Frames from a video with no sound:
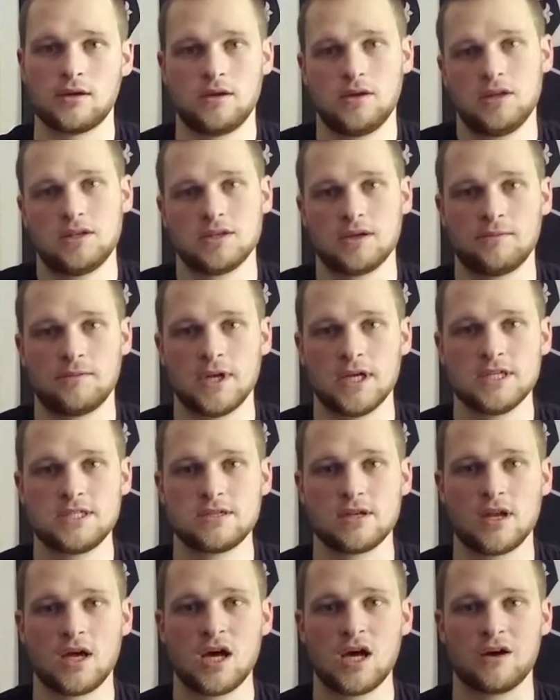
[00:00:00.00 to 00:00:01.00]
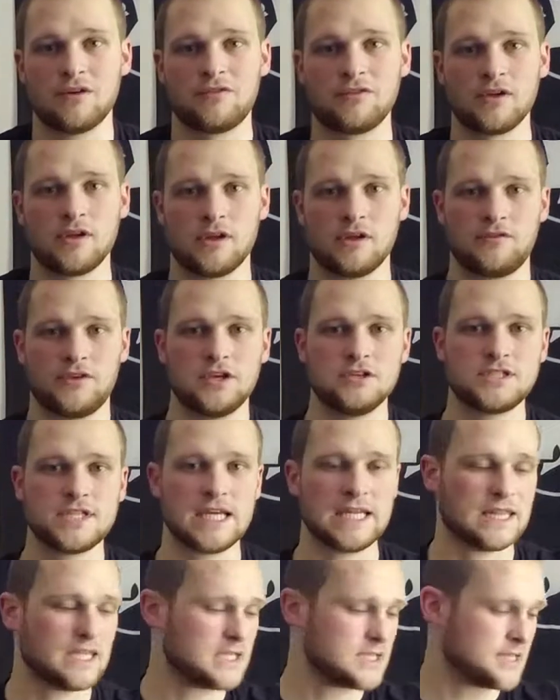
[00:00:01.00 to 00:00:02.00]
I mean, it's enough. If you
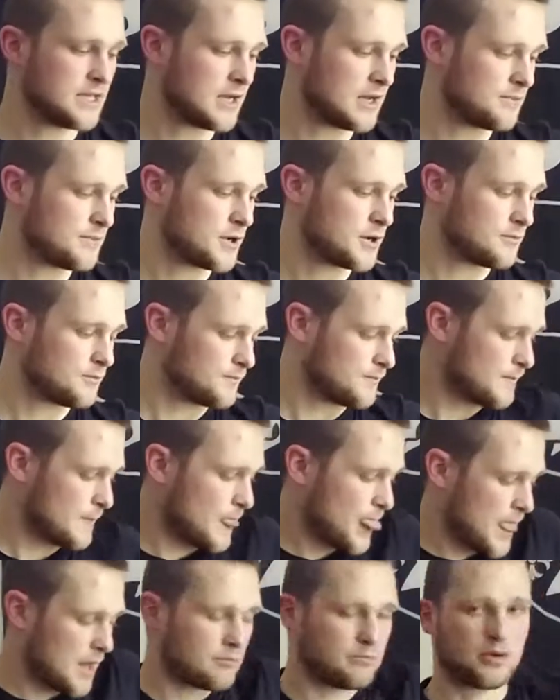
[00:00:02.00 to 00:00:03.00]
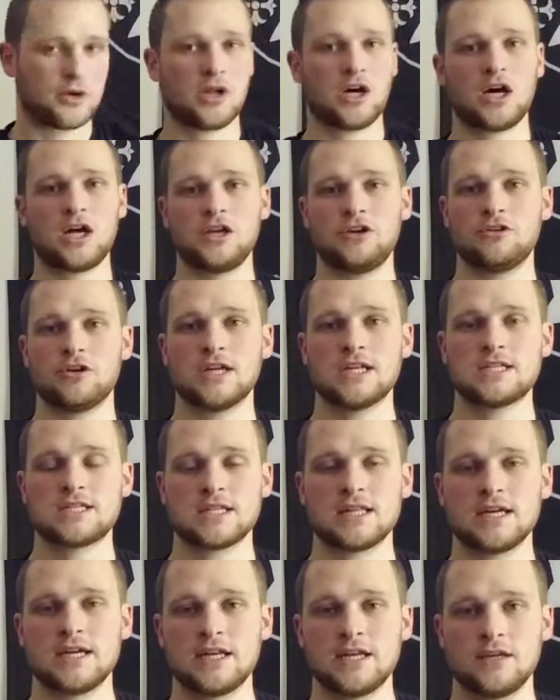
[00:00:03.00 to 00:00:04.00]
set this up, put on your
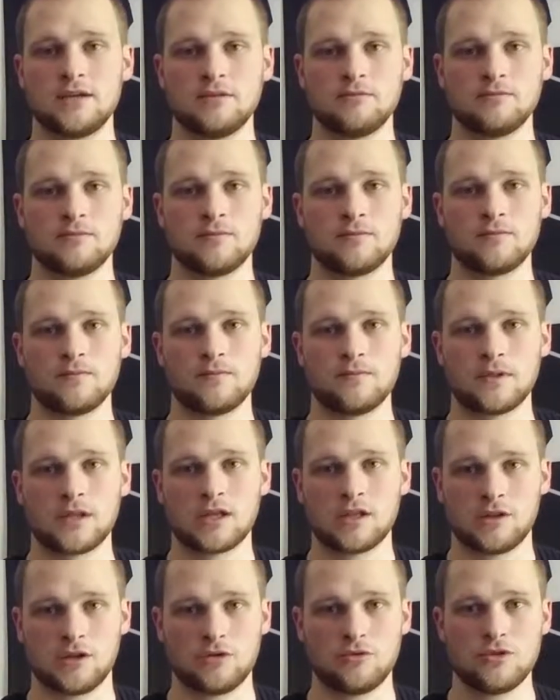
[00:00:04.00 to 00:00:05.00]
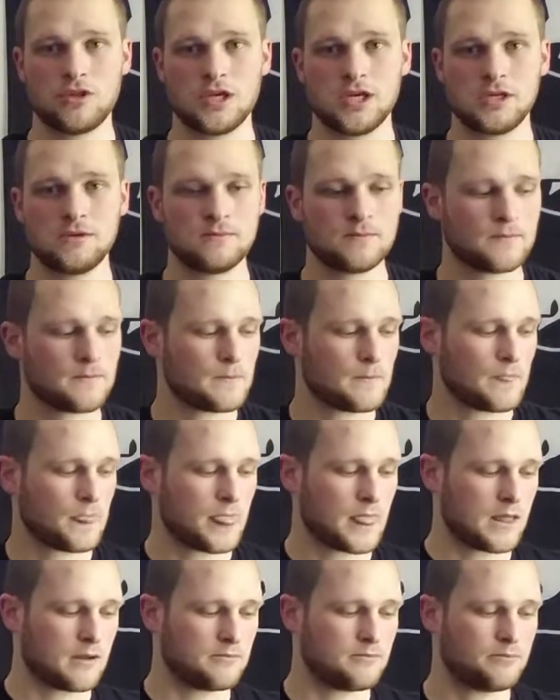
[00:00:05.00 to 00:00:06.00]
insulating clothing,
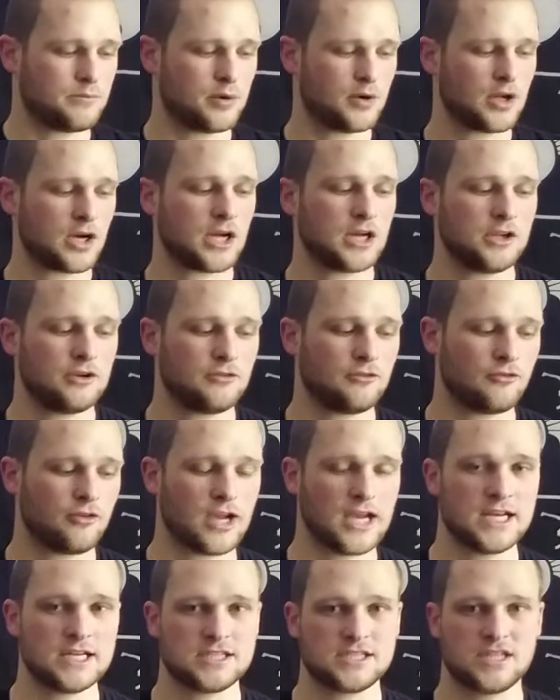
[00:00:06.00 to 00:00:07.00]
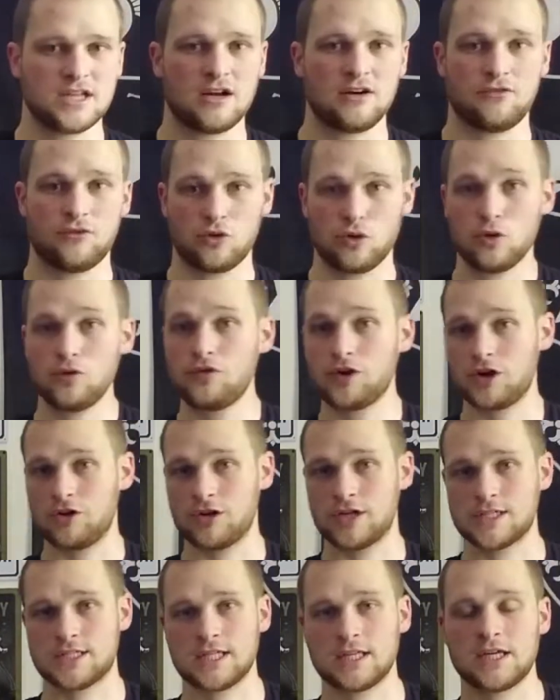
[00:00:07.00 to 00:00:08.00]
put on your rain stuff over
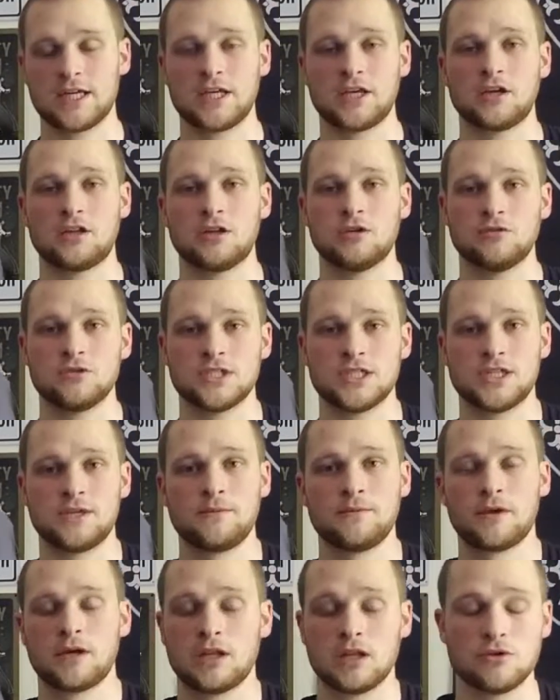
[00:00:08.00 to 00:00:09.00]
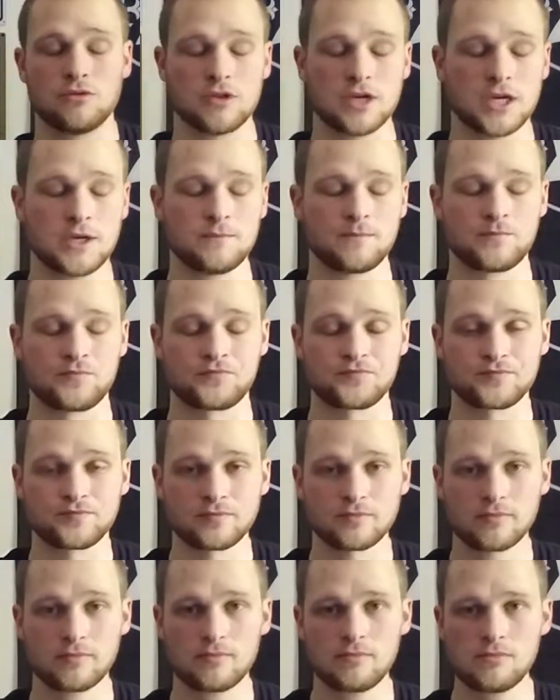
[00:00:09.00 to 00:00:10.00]
your insulating clothing,
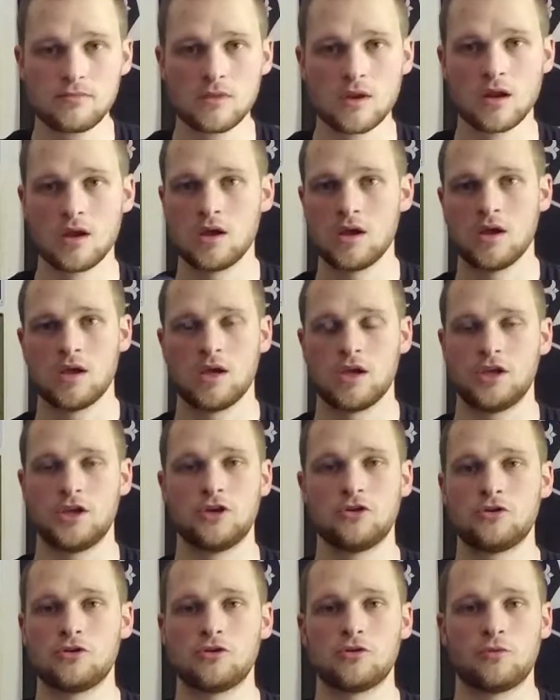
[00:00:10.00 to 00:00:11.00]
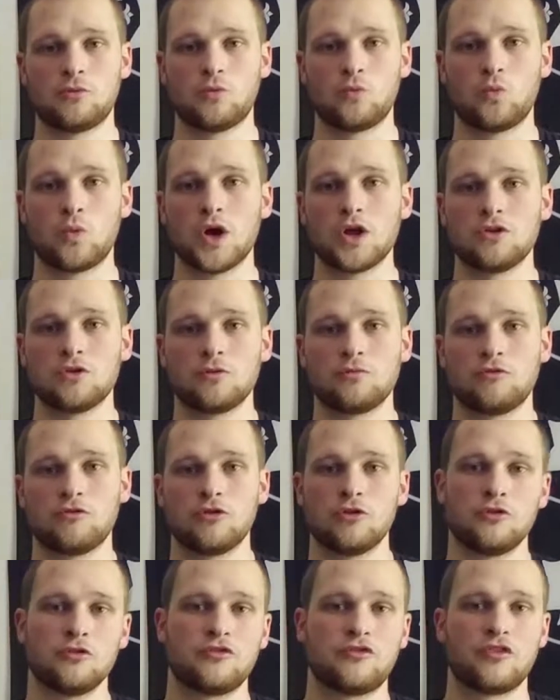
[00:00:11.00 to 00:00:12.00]
you're
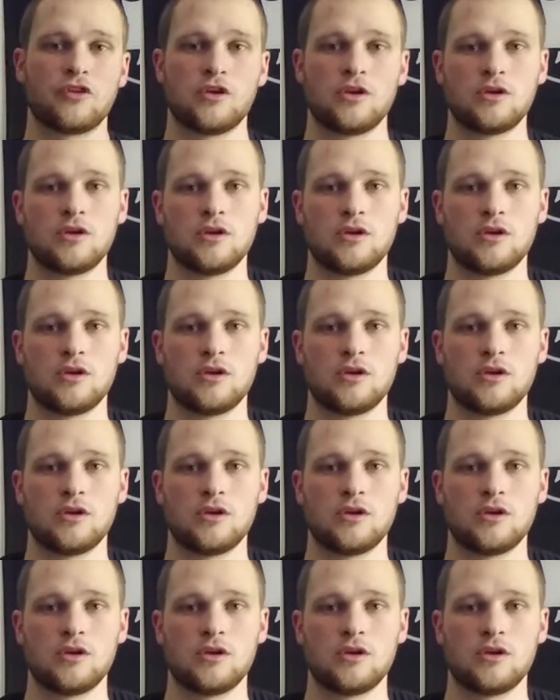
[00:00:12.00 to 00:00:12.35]
weatherproof.